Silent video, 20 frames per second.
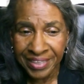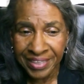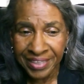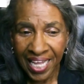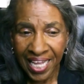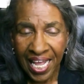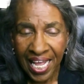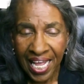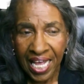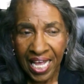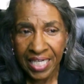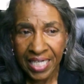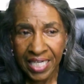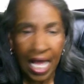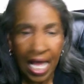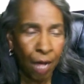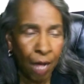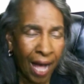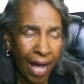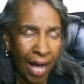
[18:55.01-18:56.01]
and how
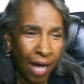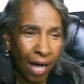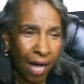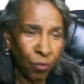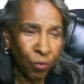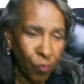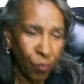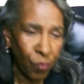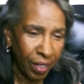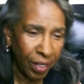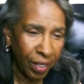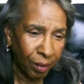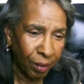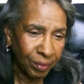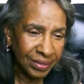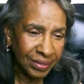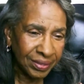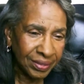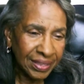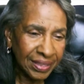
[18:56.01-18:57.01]
our will,
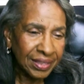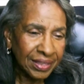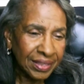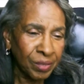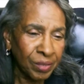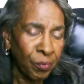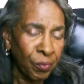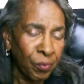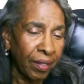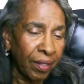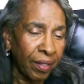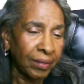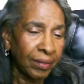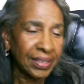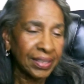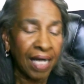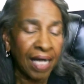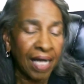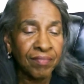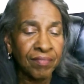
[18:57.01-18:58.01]
the will of
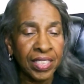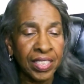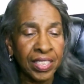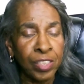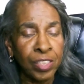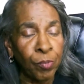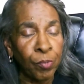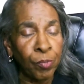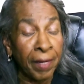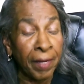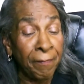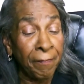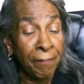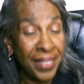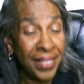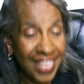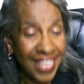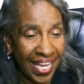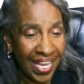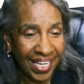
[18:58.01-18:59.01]
the human
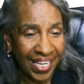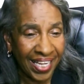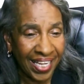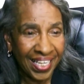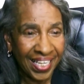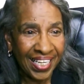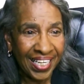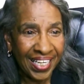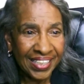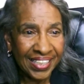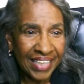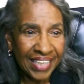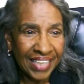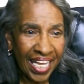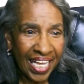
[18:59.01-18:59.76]
being, is